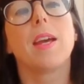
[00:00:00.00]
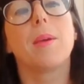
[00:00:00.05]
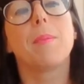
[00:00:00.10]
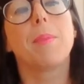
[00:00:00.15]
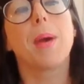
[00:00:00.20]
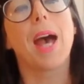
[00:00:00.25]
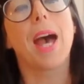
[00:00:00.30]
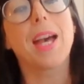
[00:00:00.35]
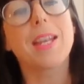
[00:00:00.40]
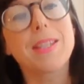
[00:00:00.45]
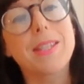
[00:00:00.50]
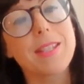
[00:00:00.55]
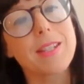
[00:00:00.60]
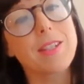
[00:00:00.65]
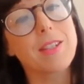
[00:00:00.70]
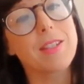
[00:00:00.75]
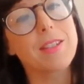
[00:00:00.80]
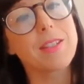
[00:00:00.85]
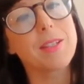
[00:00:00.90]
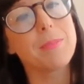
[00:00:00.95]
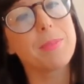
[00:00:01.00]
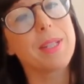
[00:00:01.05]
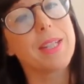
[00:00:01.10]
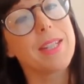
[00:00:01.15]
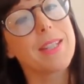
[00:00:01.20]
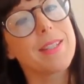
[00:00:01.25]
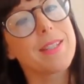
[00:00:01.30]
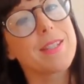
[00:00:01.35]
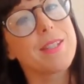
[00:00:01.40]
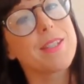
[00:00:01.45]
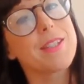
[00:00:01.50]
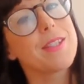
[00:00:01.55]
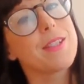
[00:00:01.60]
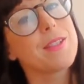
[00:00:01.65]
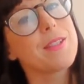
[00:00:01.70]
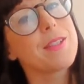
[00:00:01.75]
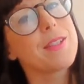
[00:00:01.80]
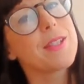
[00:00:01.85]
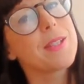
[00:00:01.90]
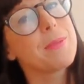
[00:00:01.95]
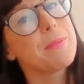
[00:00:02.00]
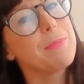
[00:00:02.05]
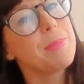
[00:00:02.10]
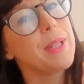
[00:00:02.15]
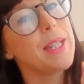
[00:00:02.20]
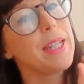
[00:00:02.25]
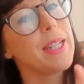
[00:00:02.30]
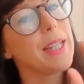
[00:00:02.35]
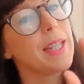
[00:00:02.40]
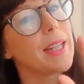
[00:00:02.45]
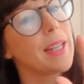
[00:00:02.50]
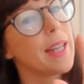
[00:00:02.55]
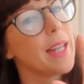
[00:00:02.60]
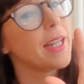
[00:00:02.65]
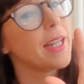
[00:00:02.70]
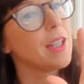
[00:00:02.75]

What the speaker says: But as Siddhartha begins to speak,